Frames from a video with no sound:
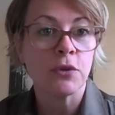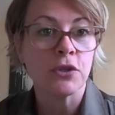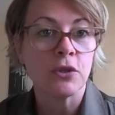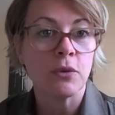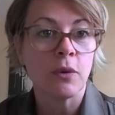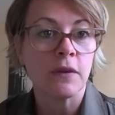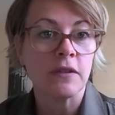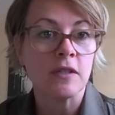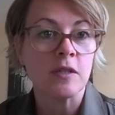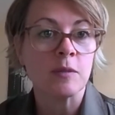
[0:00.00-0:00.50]
with
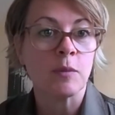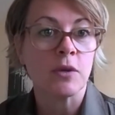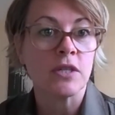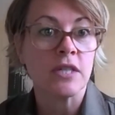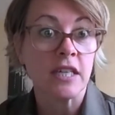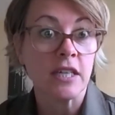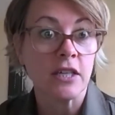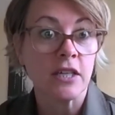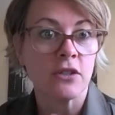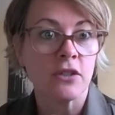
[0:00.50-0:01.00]
you on this
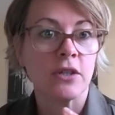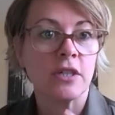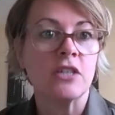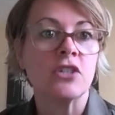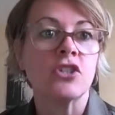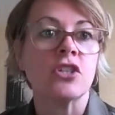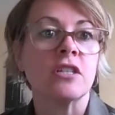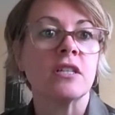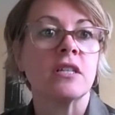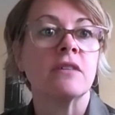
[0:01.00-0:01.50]
particular
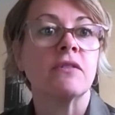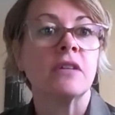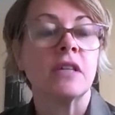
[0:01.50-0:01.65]
initiative.